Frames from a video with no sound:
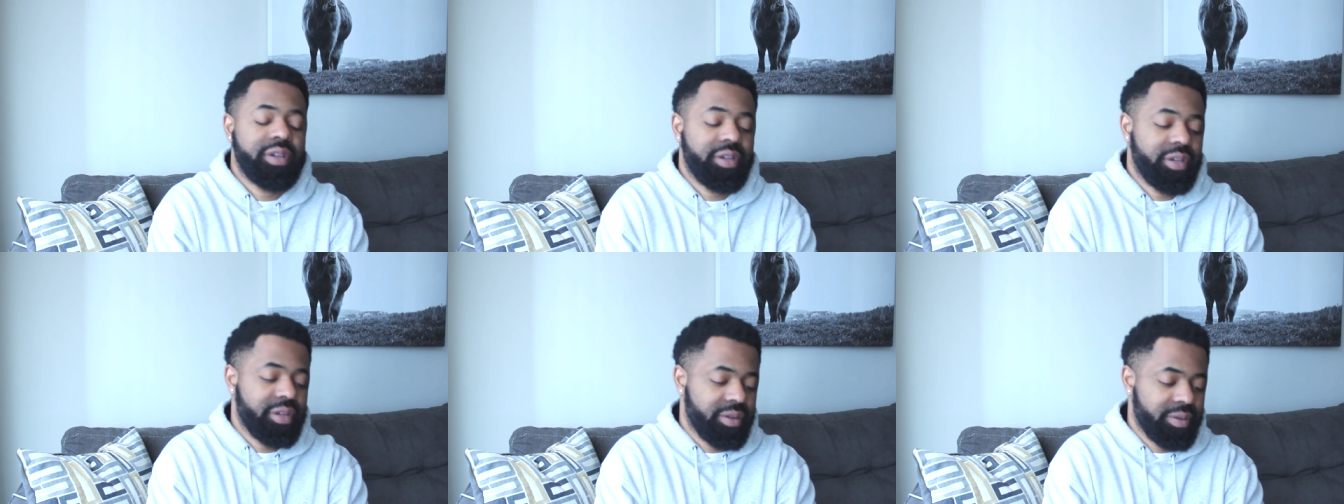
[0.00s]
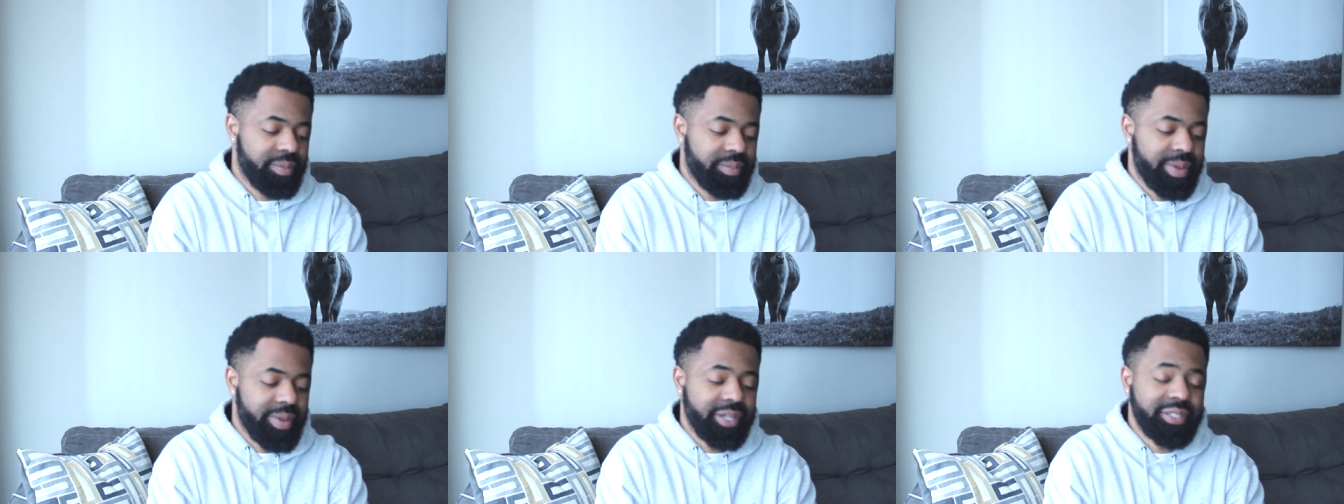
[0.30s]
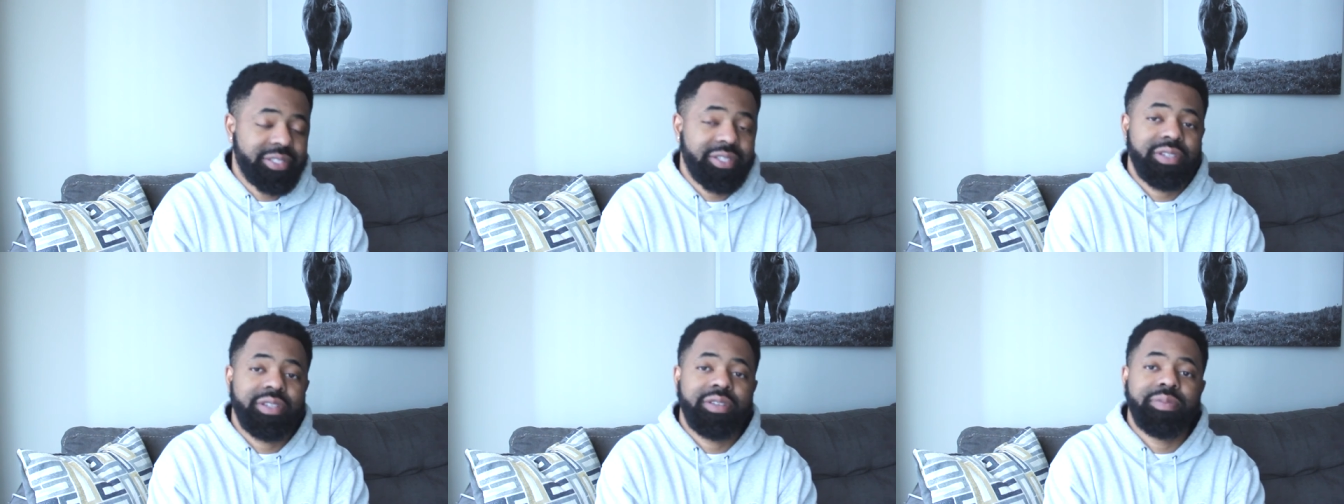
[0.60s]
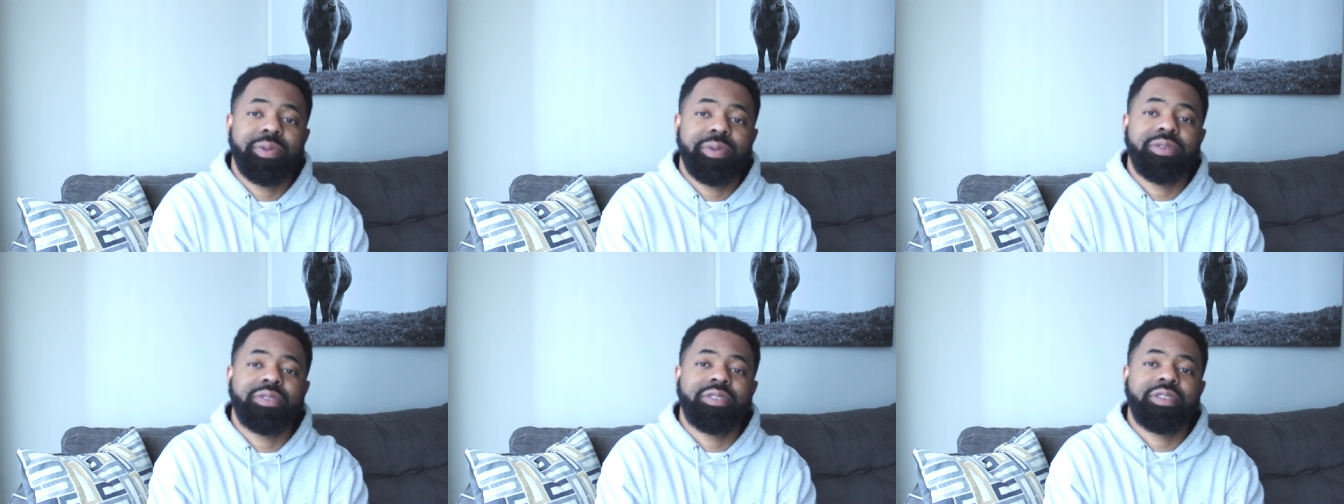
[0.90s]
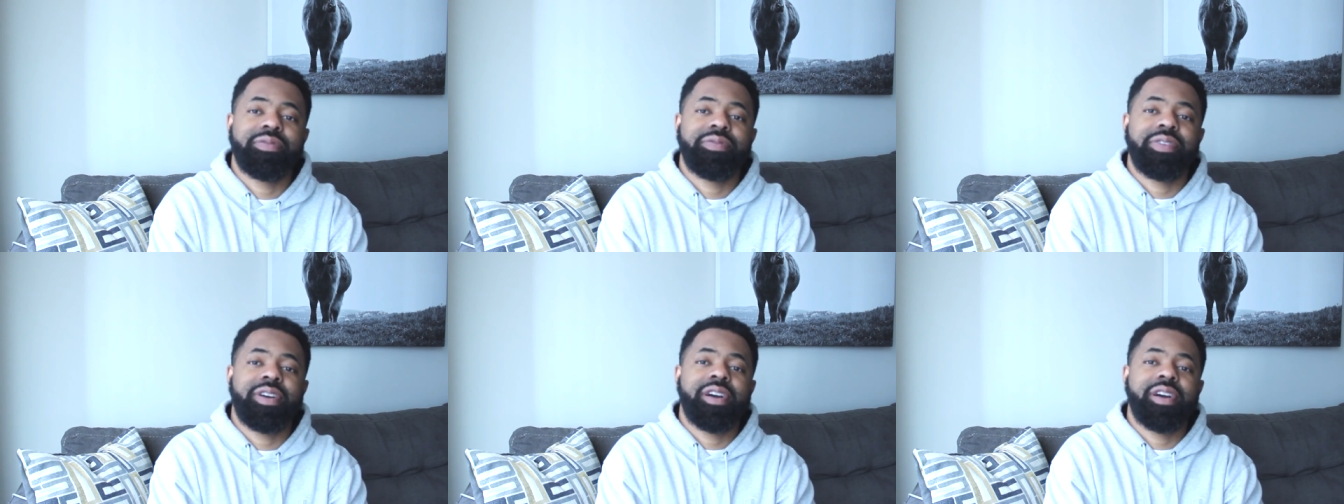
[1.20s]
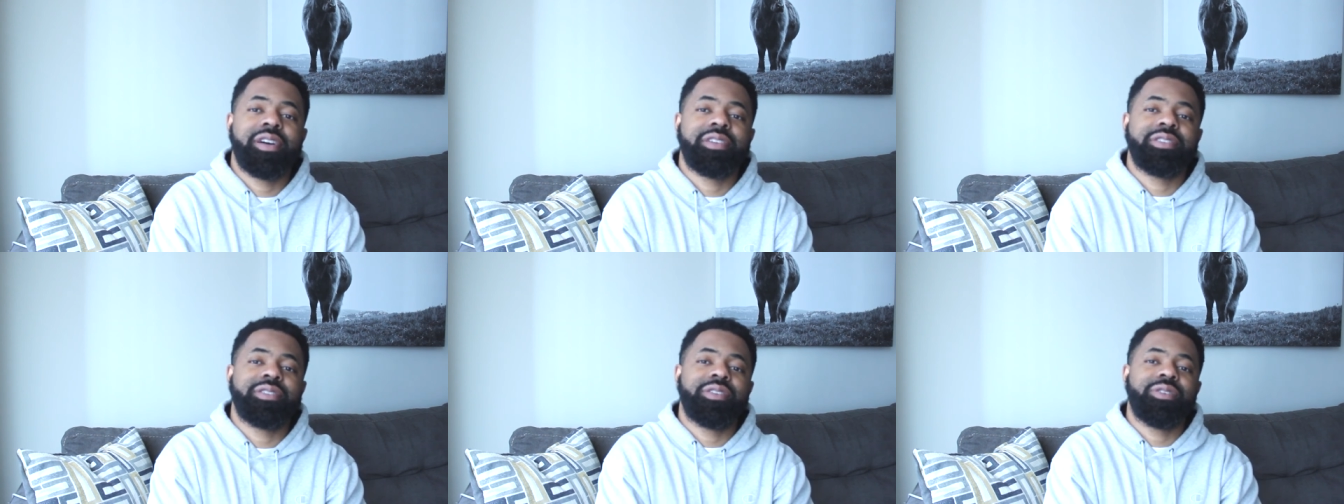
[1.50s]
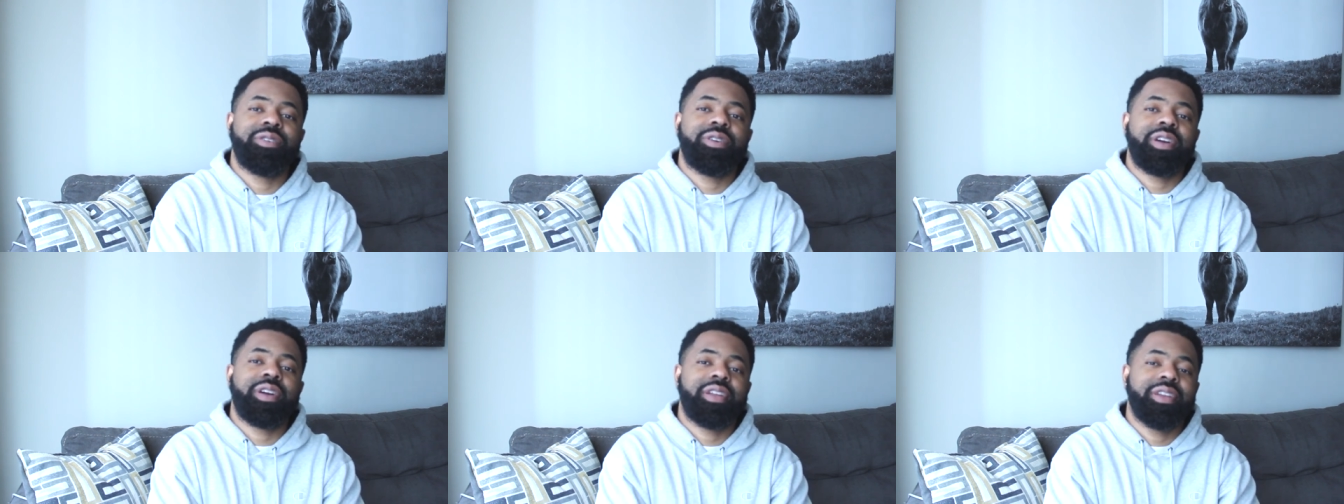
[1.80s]
I'm saying? Make sure your music files
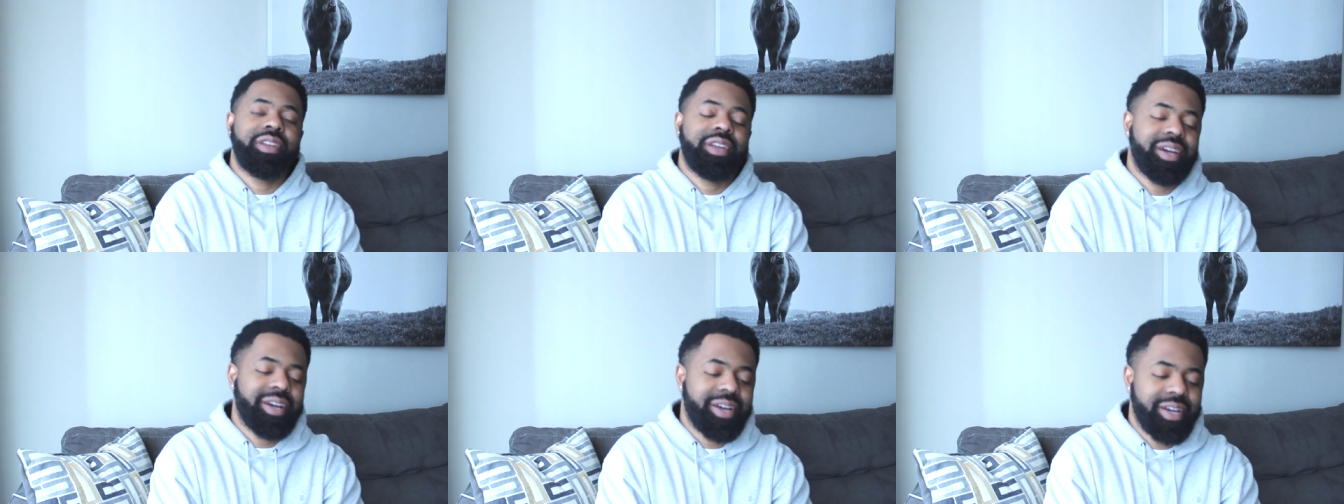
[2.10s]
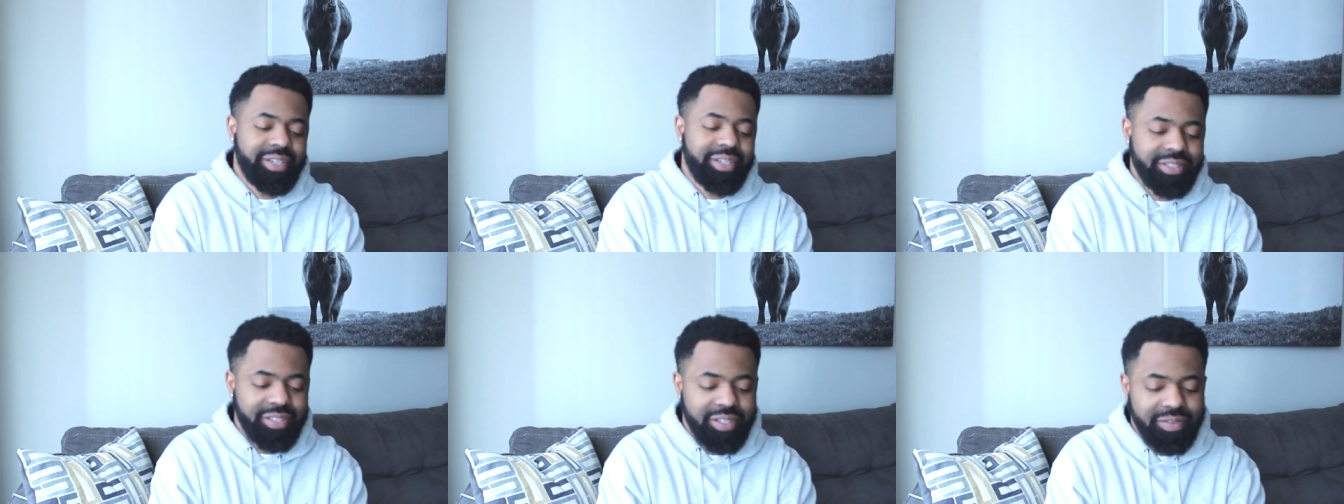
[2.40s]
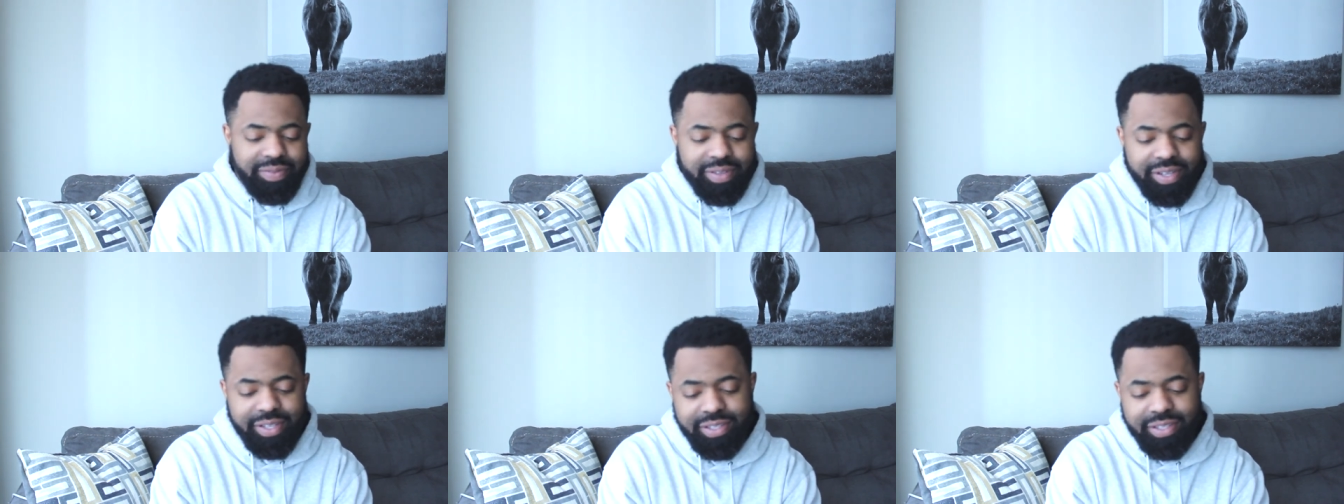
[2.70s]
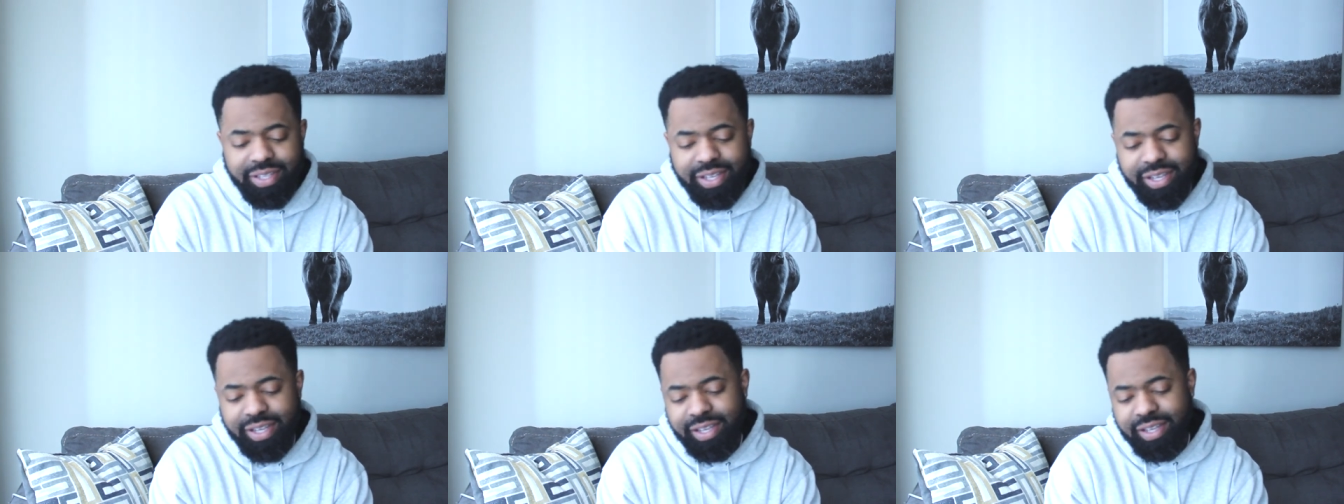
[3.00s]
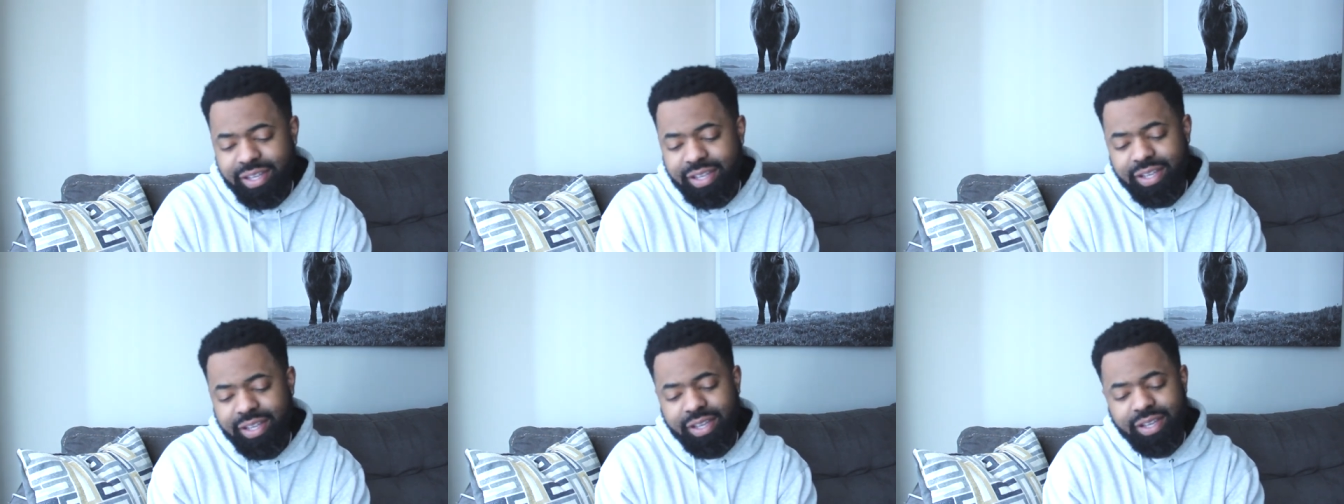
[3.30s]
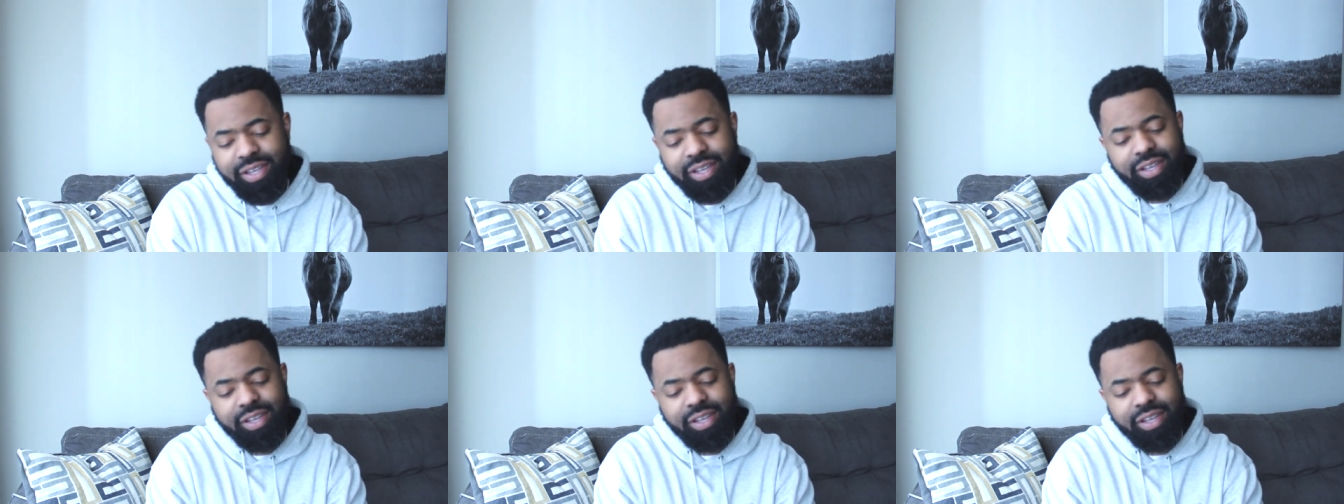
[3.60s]
are organized, stuff like that.